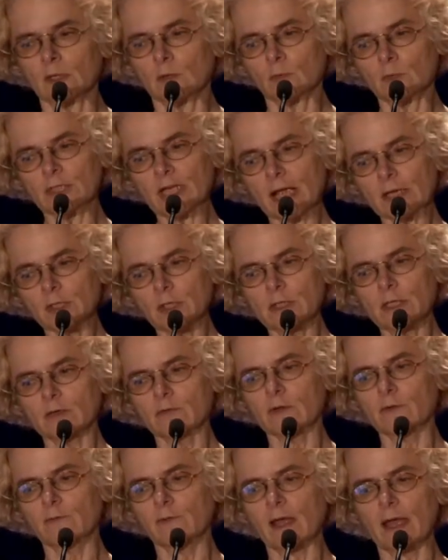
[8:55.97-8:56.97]
which actually
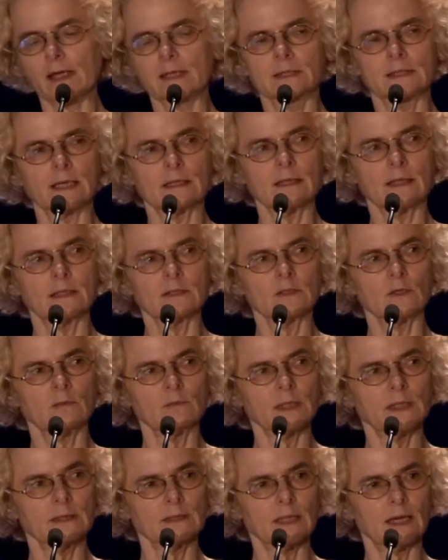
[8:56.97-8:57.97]
reflects, I think,
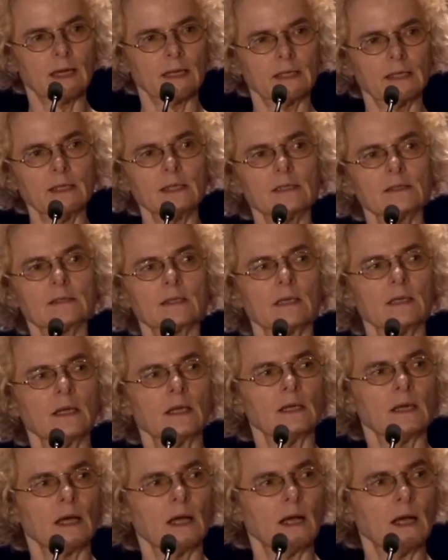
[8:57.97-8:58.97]
something that is
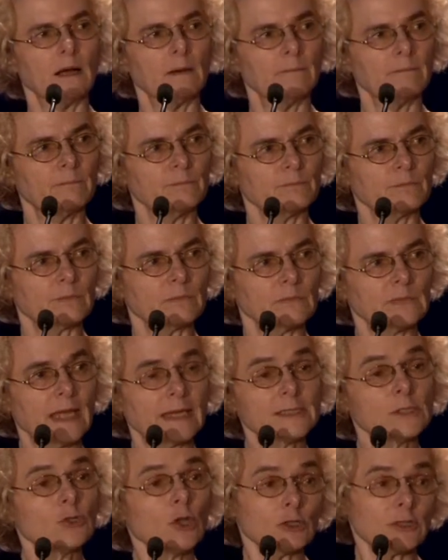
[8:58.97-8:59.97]

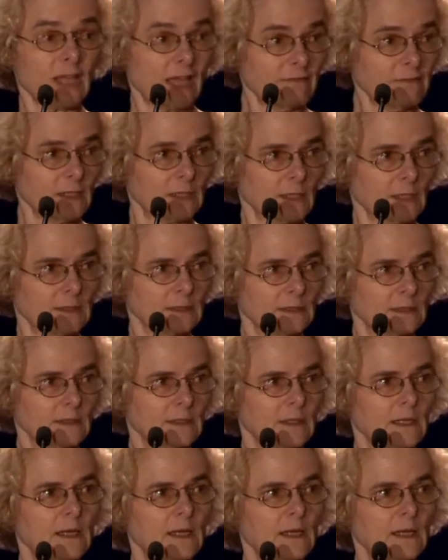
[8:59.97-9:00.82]
not evident.